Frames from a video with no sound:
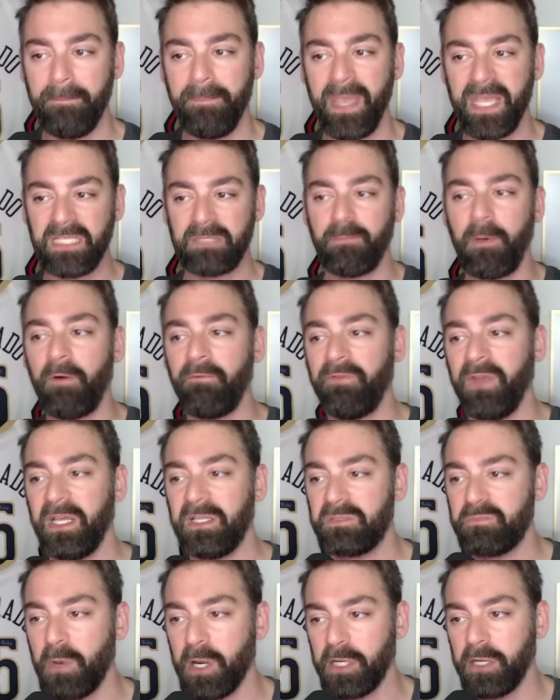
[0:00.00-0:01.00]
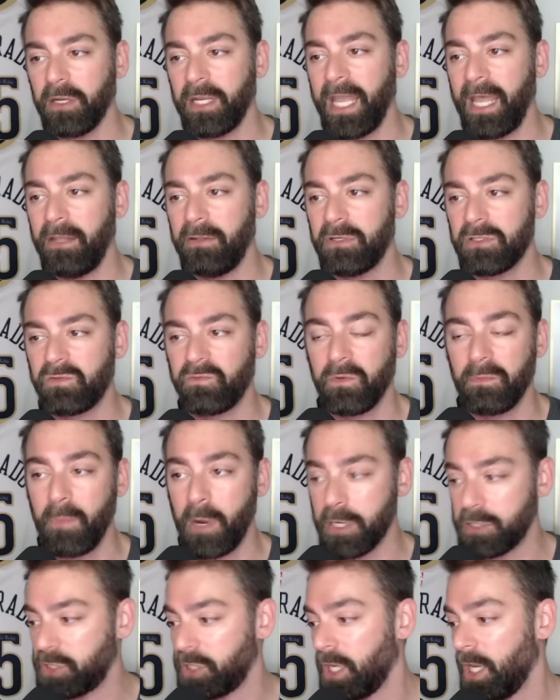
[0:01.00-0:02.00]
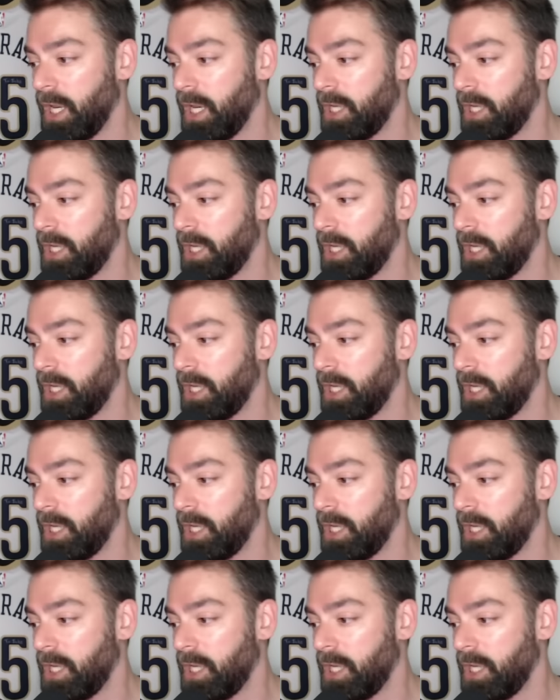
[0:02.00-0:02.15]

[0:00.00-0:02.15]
Baseball fans, mark your calendars for March